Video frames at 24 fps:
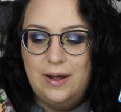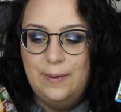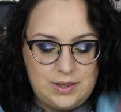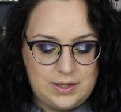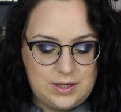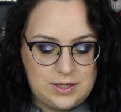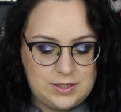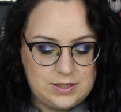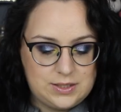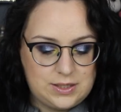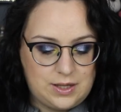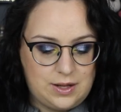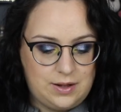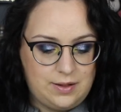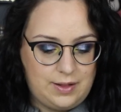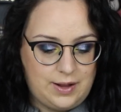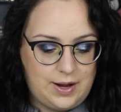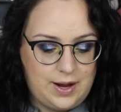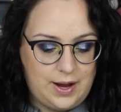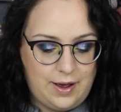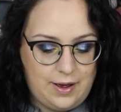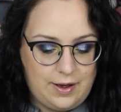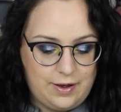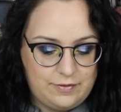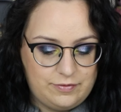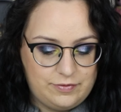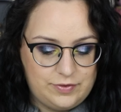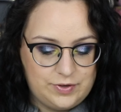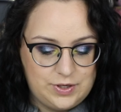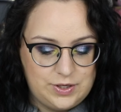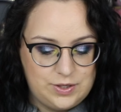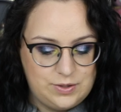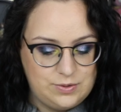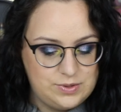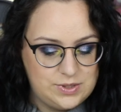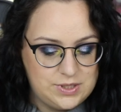That's all I have for
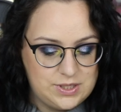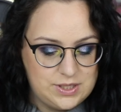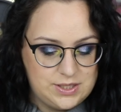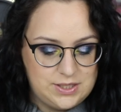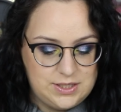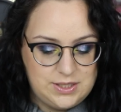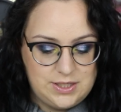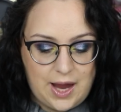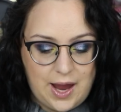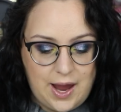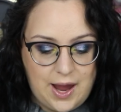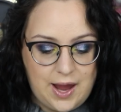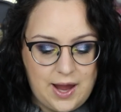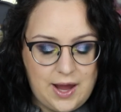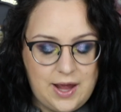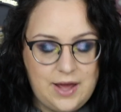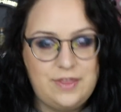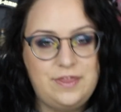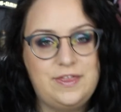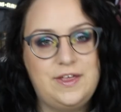you today.